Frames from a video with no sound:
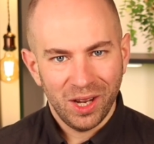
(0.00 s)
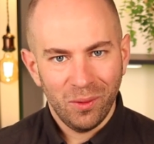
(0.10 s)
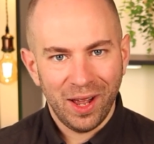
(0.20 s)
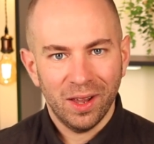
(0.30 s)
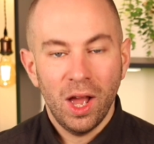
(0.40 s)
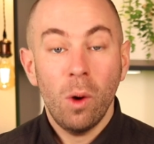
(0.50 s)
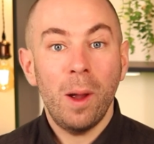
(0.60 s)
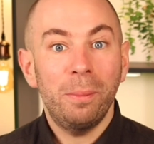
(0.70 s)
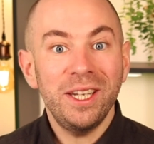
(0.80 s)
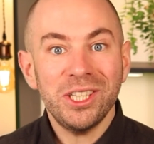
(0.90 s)
Well,
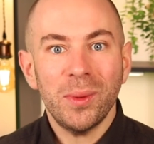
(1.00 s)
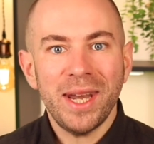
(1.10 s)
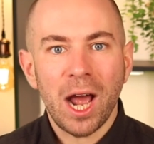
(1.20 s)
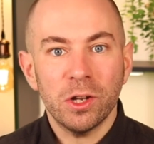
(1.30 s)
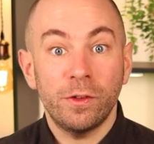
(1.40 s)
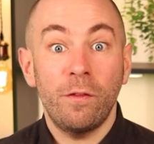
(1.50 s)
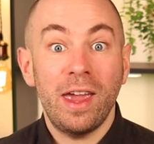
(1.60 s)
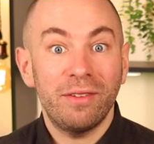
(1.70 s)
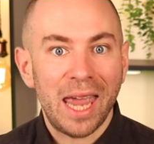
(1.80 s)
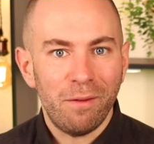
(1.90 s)
we're pleased to announce that they
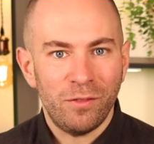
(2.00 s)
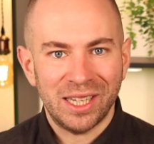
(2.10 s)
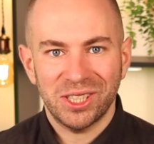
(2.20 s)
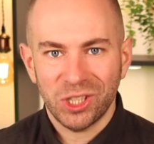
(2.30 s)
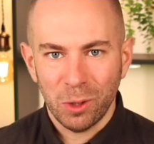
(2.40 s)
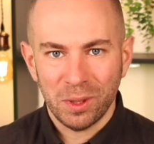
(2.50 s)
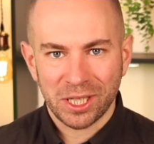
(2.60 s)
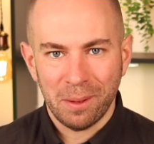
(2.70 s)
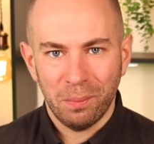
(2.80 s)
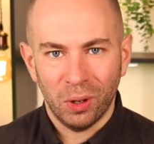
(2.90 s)
have kept things super
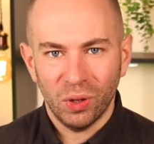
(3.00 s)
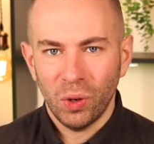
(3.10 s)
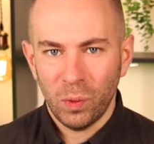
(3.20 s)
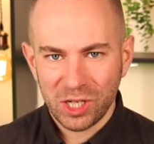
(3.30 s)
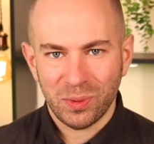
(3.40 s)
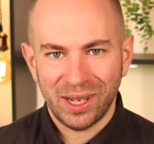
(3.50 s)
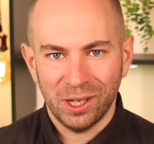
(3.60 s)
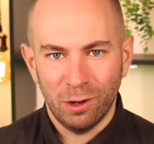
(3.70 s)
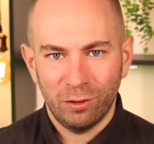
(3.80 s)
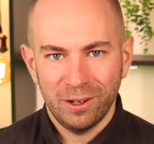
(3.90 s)
simple, which we
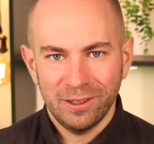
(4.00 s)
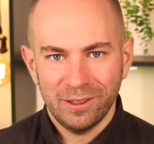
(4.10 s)
love.